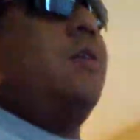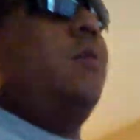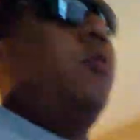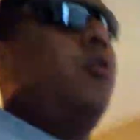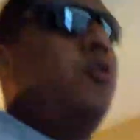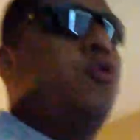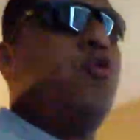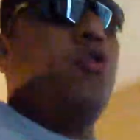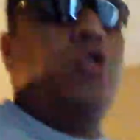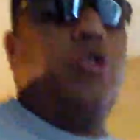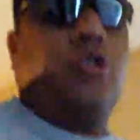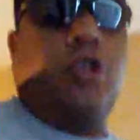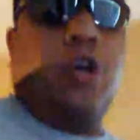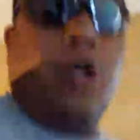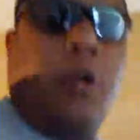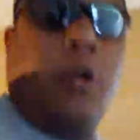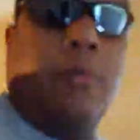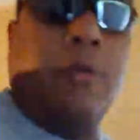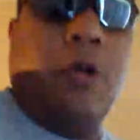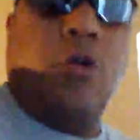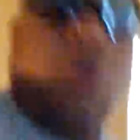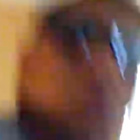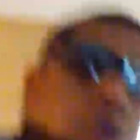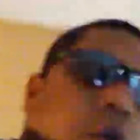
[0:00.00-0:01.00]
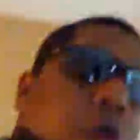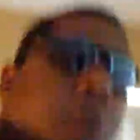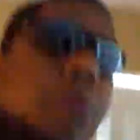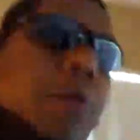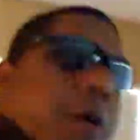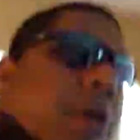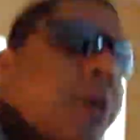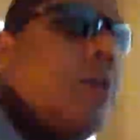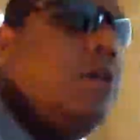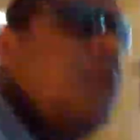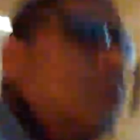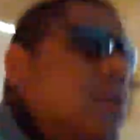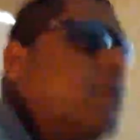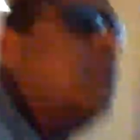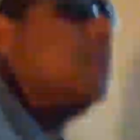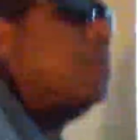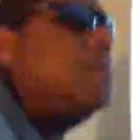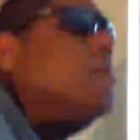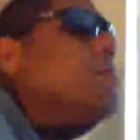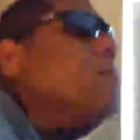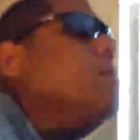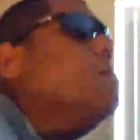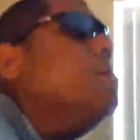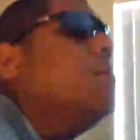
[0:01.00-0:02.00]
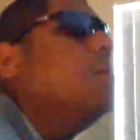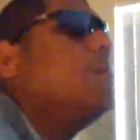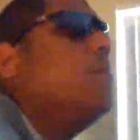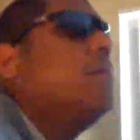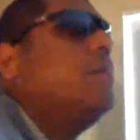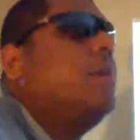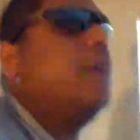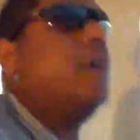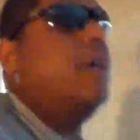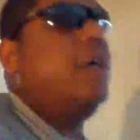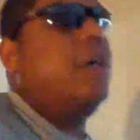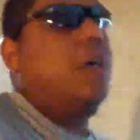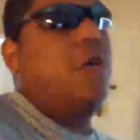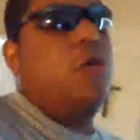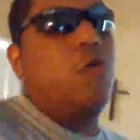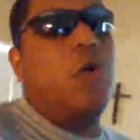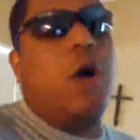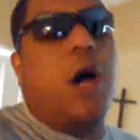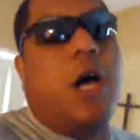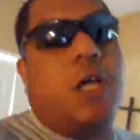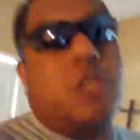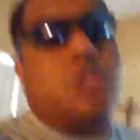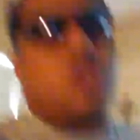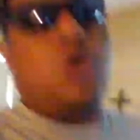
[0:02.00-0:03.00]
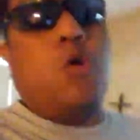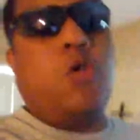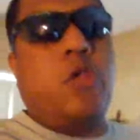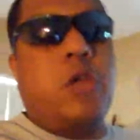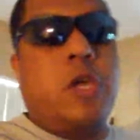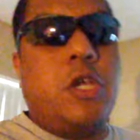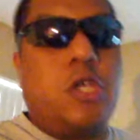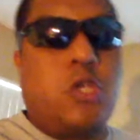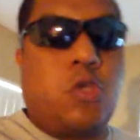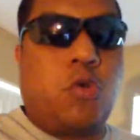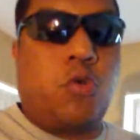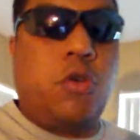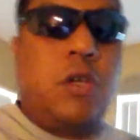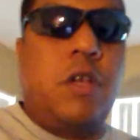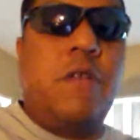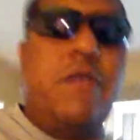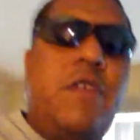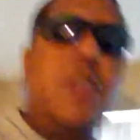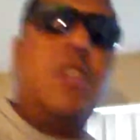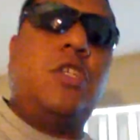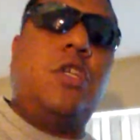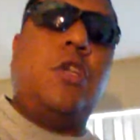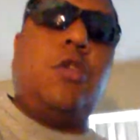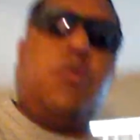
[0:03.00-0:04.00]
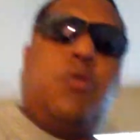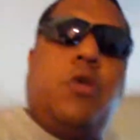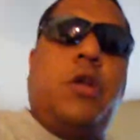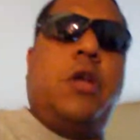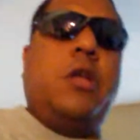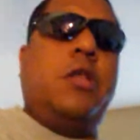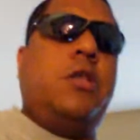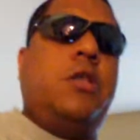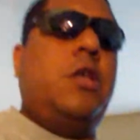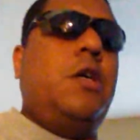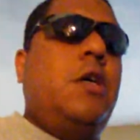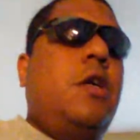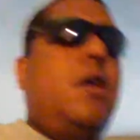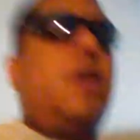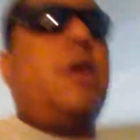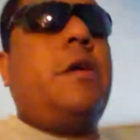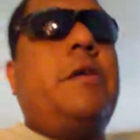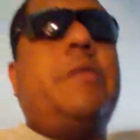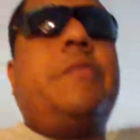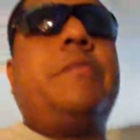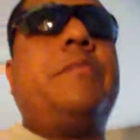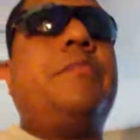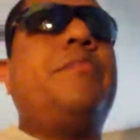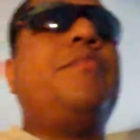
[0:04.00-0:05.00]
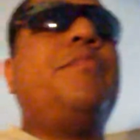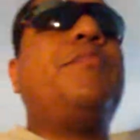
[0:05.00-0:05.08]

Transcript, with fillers: which was going to be cool because you guys know the history of EC3 and TNA.